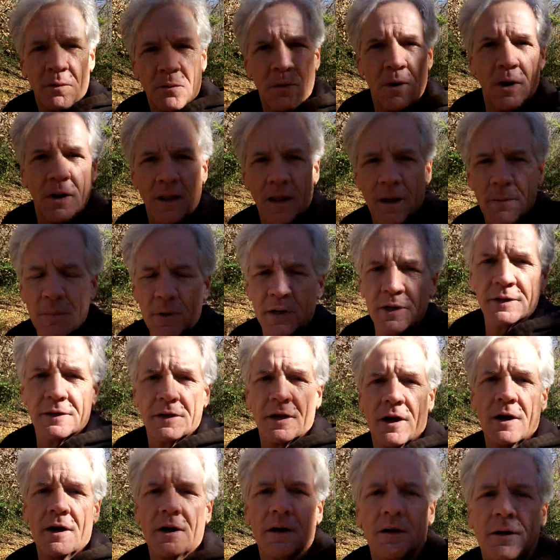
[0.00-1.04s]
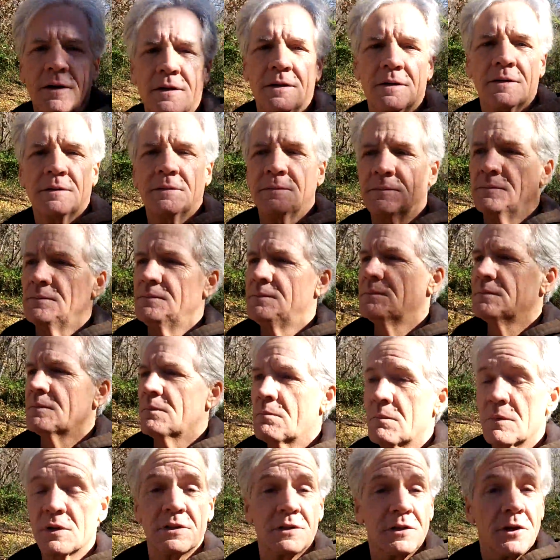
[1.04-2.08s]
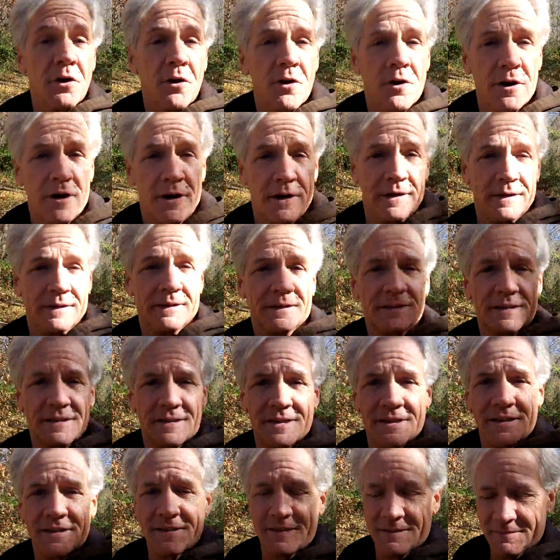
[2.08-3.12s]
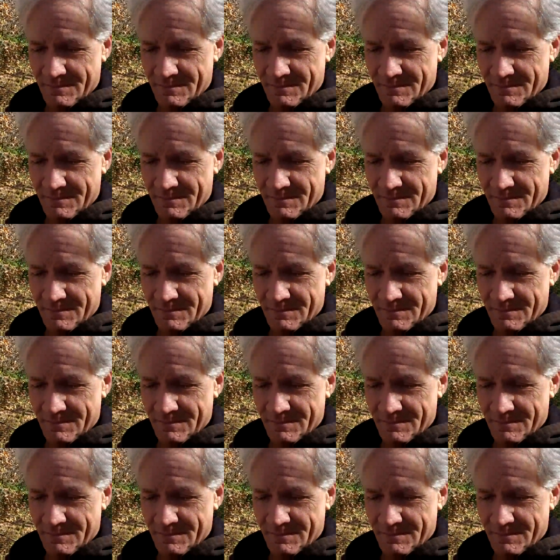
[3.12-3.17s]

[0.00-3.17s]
Well, I'm in uh, Missouri to